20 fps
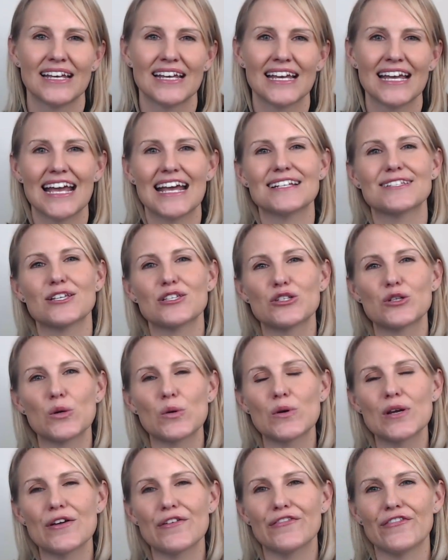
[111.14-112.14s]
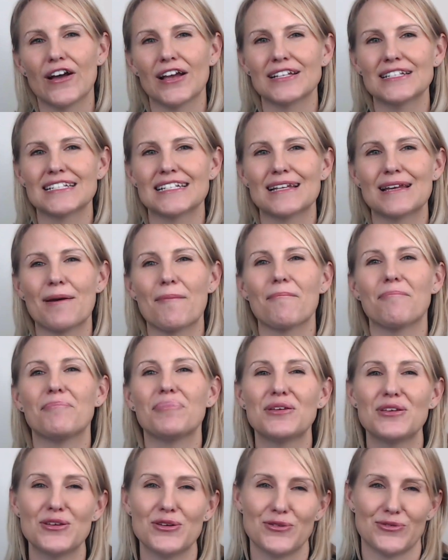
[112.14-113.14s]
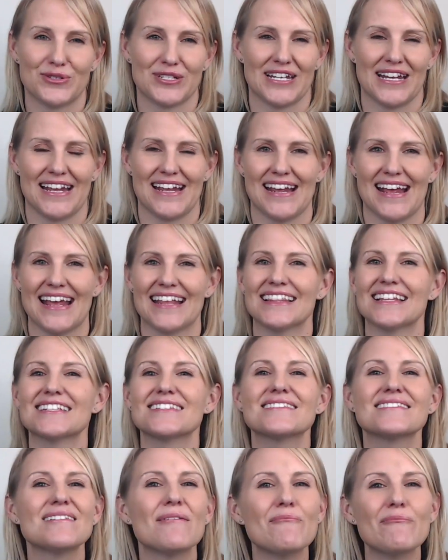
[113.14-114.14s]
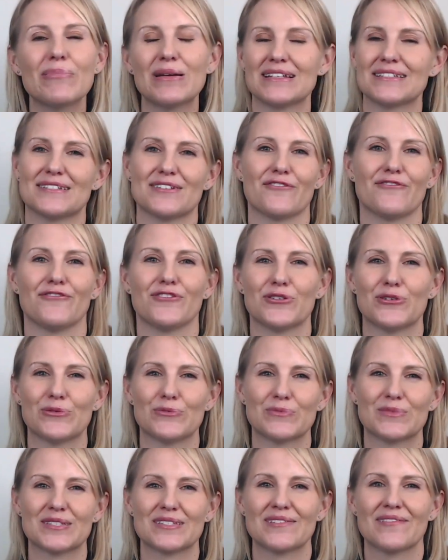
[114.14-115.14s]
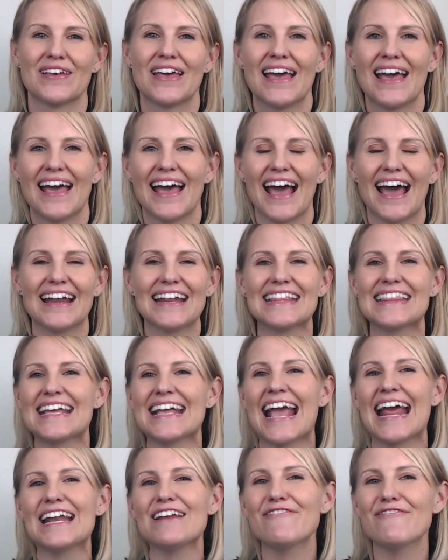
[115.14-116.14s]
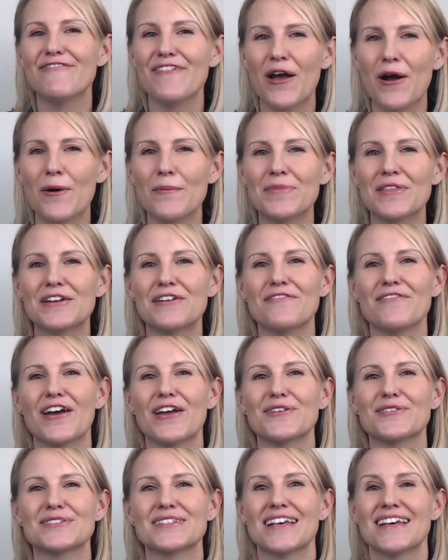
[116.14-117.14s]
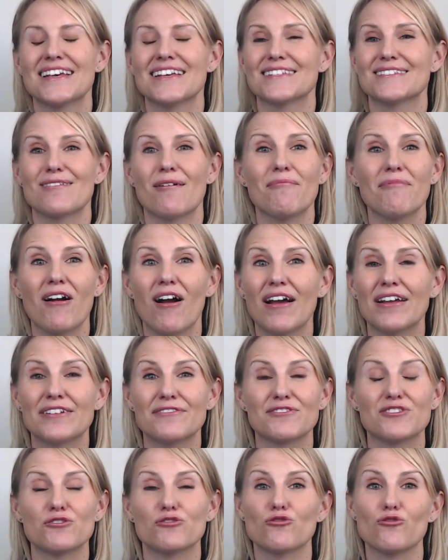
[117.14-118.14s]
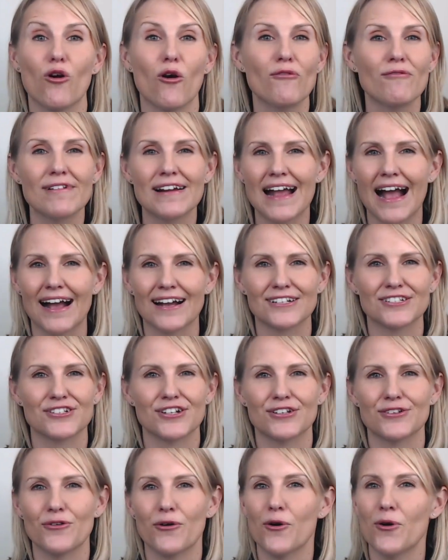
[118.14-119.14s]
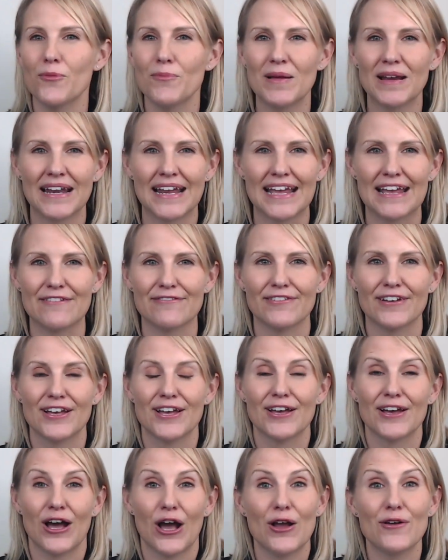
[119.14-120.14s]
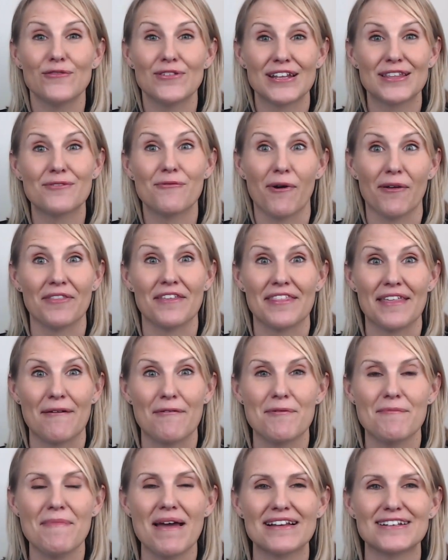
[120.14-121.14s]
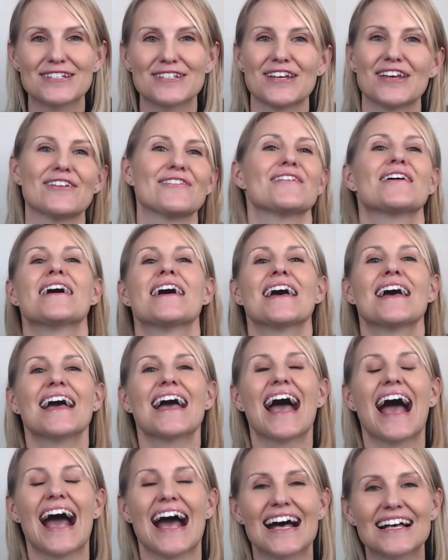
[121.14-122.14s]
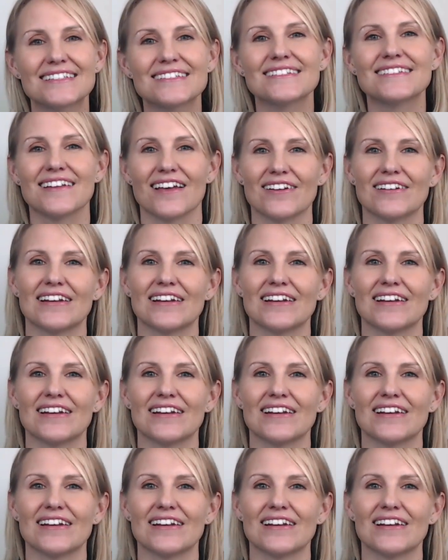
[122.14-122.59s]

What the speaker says: It's a story of finding beauty in the simplest of forms. And I think any film that evokes some kind of strong reaction or belief, hopefully the one that they were meant to, has done